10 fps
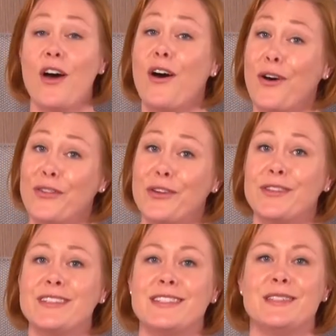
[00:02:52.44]
Although
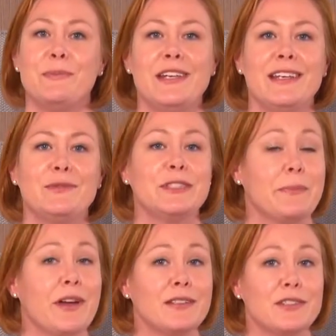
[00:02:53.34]
this is being
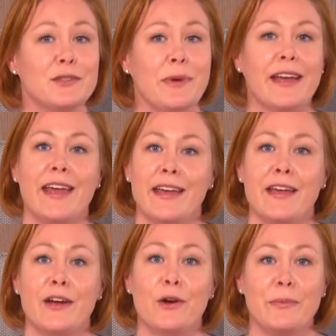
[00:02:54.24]
sponsored by
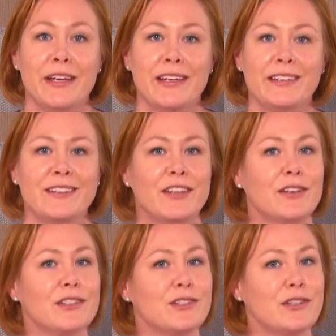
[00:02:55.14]
AARP,
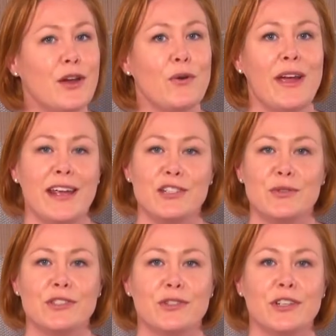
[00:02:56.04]
there is no age
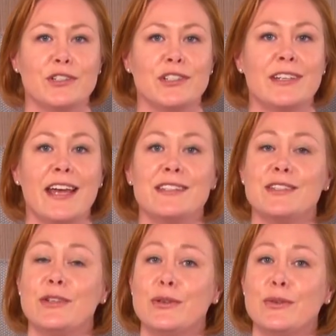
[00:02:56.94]
restriction as
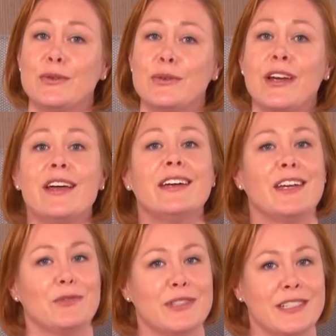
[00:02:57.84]
to who
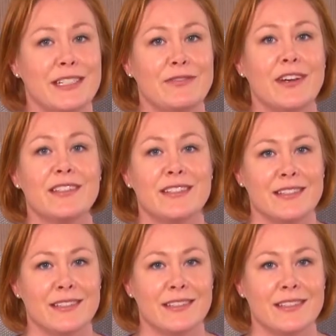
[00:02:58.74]
can receive
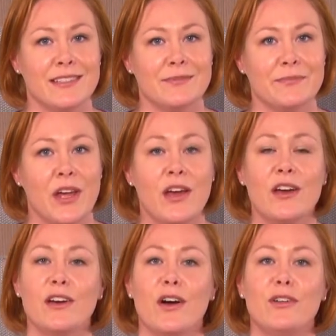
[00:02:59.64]
assistance.
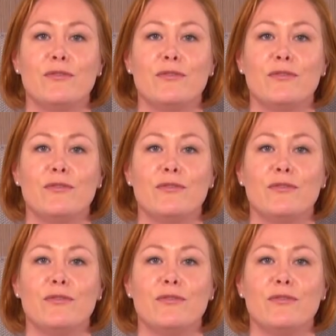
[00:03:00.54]
Call